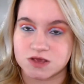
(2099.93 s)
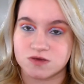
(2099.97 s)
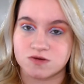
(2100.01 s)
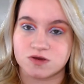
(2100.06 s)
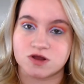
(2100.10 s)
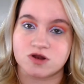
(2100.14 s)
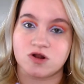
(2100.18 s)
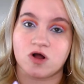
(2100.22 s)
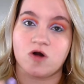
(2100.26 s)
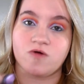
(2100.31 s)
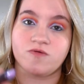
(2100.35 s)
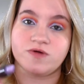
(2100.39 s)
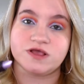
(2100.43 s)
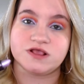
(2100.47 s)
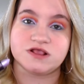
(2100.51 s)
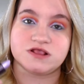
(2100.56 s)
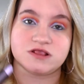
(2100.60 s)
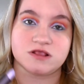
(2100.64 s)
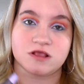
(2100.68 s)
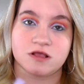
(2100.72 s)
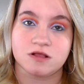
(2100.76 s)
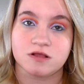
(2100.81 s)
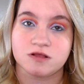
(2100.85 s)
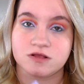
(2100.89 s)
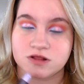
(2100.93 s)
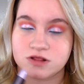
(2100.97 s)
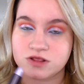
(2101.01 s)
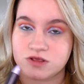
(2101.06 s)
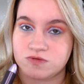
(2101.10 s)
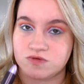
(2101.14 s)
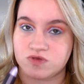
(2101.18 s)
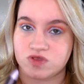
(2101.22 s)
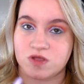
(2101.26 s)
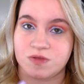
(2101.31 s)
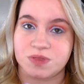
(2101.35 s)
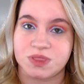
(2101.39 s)
you can always
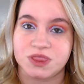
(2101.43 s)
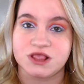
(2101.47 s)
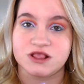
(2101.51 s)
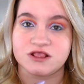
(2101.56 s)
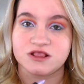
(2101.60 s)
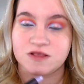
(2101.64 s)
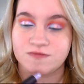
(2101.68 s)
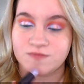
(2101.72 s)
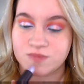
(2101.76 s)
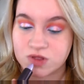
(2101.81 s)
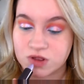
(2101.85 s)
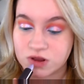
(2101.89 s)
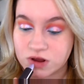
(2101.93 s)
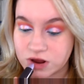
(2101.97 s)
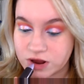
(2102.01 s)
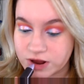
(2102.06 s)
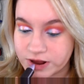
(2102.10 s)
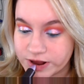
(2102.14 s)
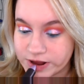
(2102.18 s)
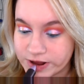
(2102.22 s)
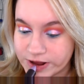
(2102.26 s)
use something similar.